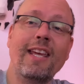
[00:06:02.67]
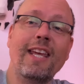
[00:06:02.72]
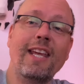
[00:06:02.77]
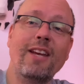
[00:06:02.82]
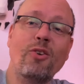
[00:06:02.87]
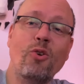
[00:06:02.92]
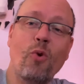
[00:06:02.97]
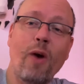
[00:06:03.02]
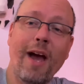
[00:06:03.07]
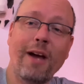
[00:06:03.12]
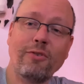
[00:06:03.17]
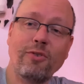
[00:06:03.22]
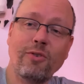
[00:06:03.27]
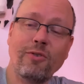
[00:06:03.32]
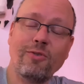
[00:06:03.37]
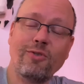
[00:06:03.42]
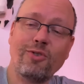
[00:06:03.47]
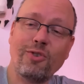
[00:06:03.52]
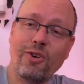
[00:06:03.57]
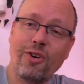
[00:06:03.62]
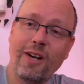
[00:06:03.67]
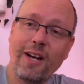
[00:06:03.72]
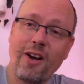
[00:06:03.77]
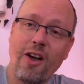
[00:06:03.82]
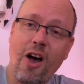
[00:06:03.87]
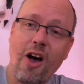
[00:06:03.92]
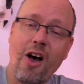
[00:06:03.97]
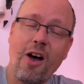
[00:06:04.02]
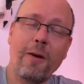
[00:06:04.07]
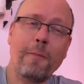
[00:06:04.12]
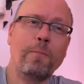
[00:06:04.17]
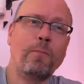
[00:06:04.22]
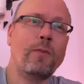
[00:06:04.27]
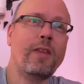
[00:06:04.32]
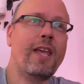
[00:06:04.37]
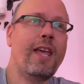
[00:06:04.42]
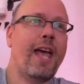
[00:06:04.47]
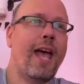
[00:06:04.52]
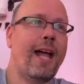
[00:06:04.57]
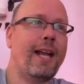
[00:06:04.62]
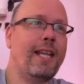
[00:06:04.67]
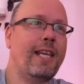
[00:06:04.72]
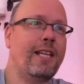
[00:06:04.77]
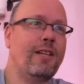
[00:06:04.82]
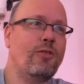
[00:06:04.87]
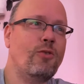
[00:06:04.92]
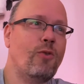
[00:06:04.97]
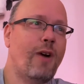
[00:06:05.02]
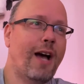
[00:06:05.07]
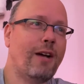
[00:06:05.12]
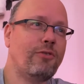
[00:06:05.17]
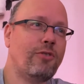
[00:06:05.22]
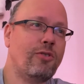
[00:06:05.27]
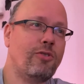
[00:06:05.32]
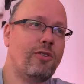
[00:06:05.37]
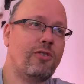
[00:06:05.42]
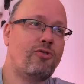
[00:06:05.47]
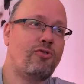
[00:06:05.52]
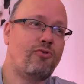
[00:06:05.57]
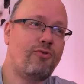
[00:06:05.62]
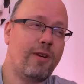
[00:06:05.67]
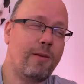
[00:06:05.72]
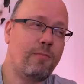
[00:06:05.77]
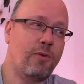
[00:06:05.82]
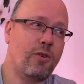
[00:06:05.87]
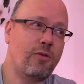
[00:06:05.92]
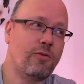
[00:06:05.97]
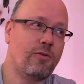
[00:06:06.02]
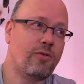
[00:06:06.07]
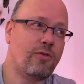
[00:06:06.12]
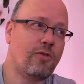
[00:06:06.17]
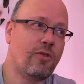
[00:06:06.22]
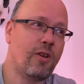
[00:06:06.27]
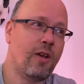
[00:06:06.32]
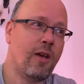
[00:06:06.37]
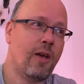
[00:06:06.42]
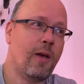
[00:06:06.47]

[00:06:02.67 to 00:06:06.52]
knew how to turn it on, and he knew how to distribute